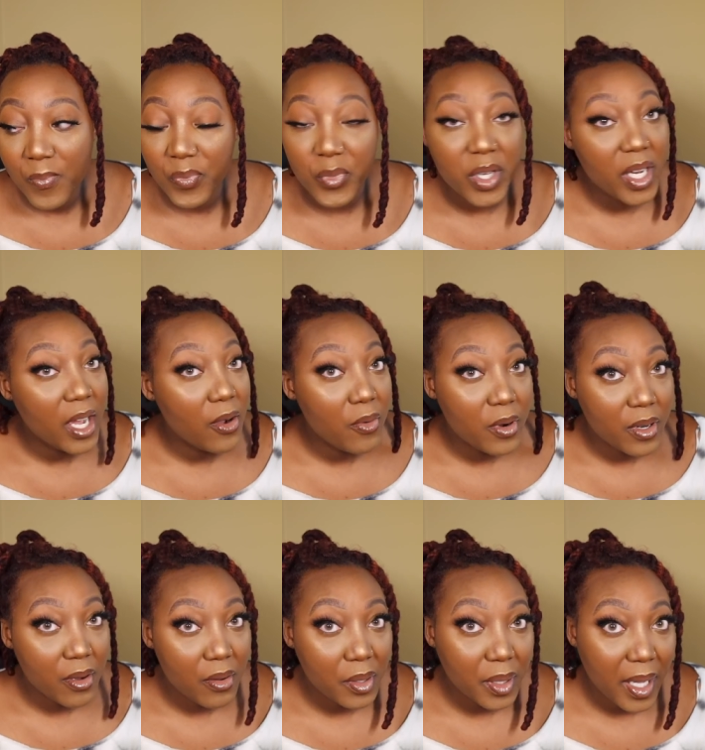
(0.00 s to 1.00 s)
When I
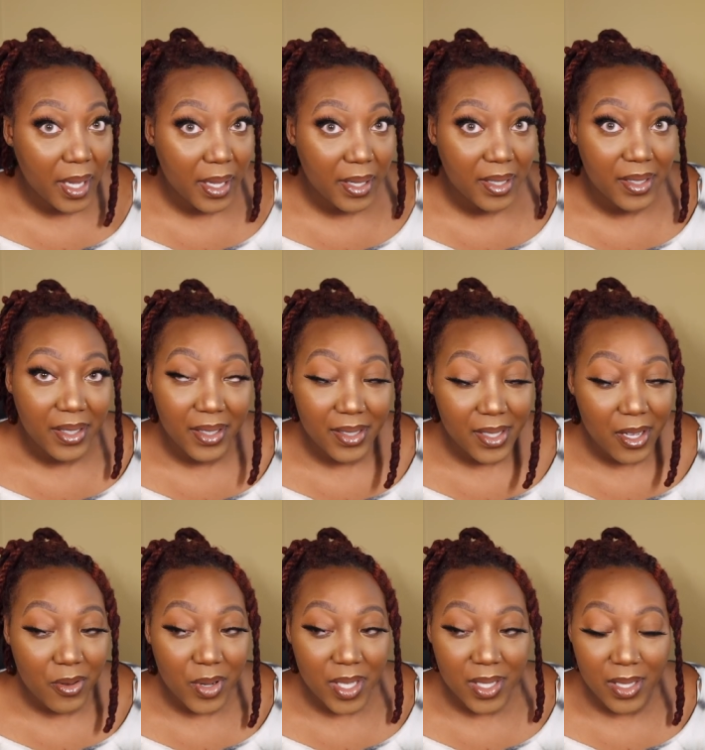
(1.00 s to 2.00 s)
order online, it's
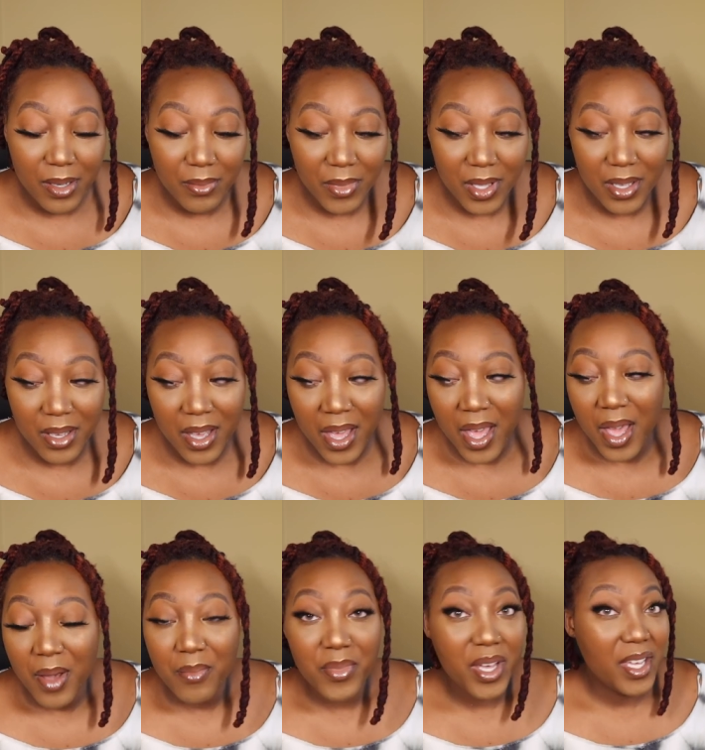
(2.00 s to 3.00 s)
always
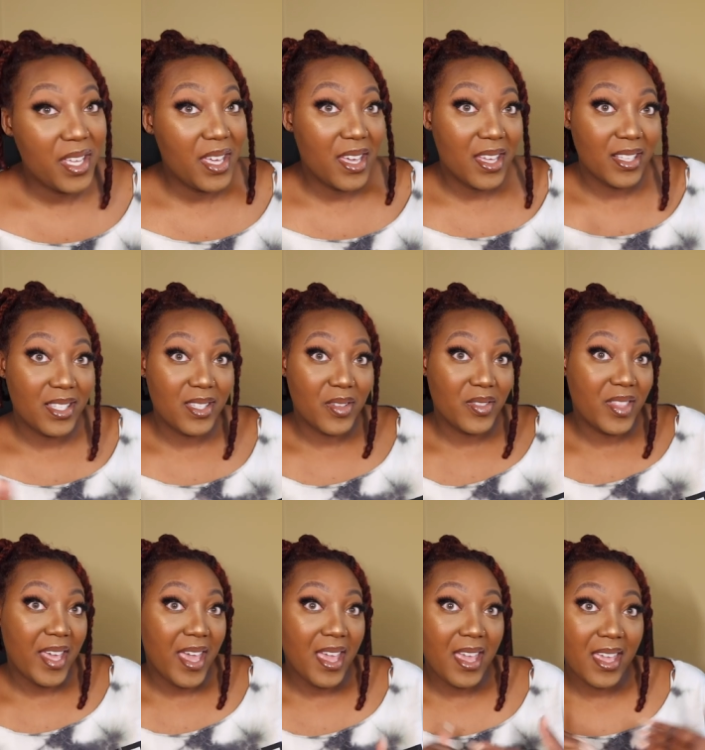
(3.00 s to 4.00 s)
something but yeah so
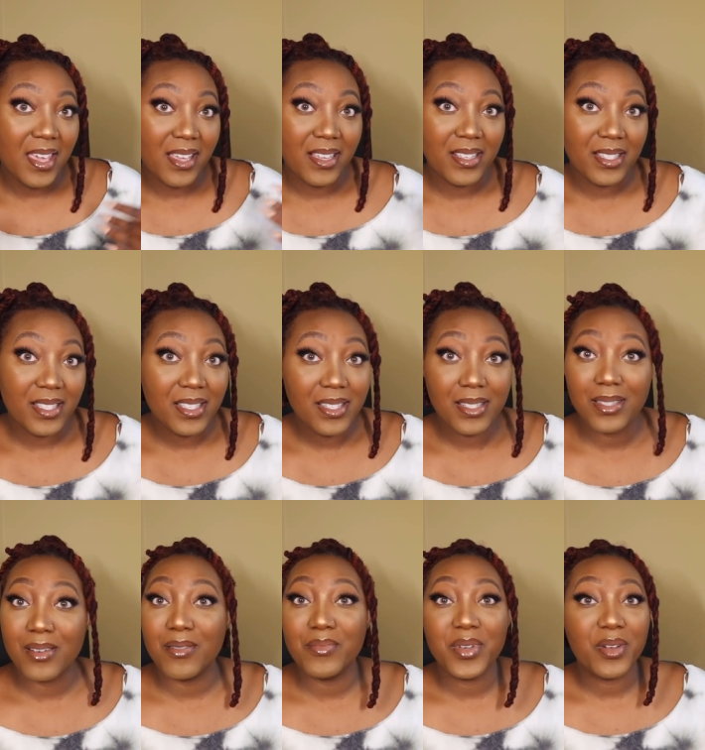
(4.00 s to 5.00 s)
that is this is
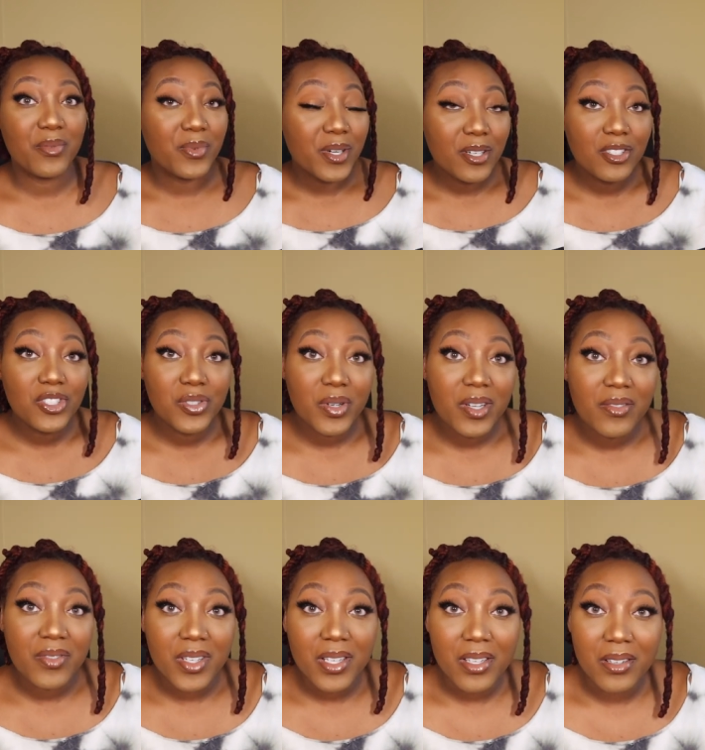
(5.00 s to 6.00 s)
gonna be a real short
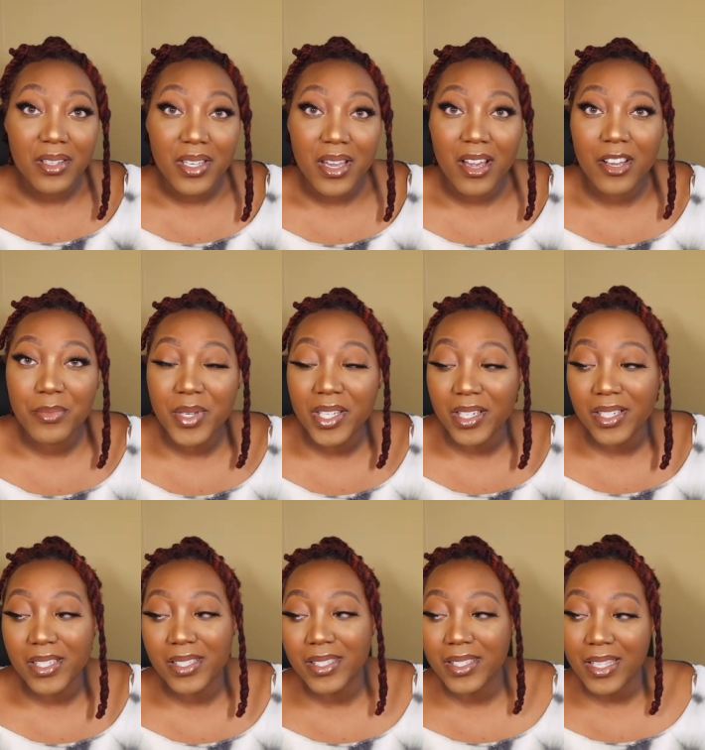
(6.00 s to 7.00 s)
video y'all
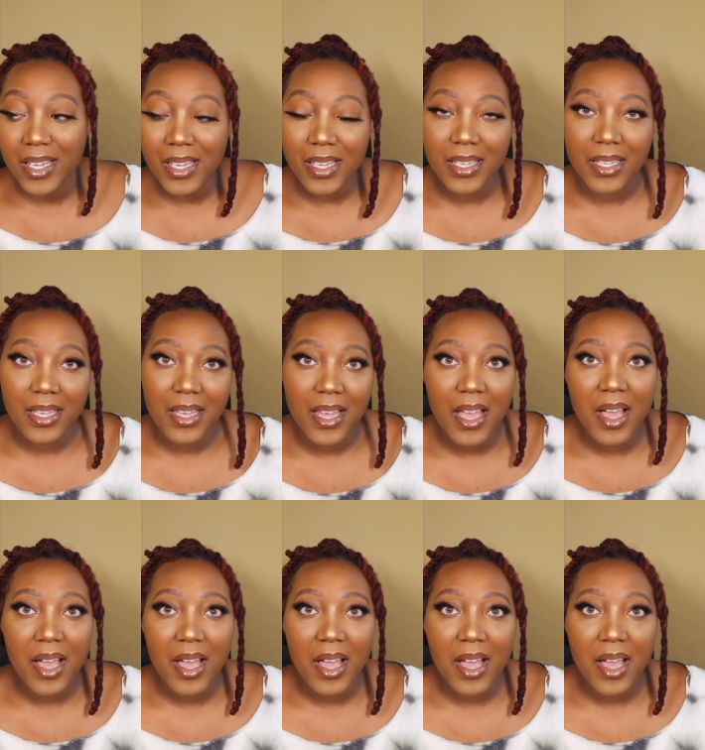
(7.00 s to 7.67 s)
because it,